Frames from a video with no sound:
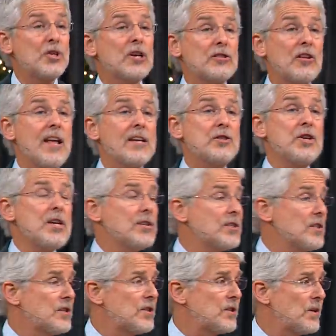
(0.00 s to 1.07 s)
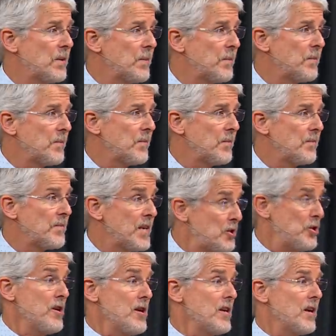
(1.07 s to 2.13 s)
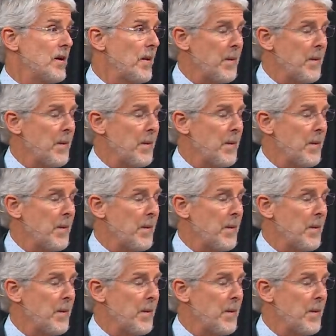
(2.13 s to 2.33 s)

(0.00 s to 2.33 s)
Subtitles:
just like Jesus. That's it.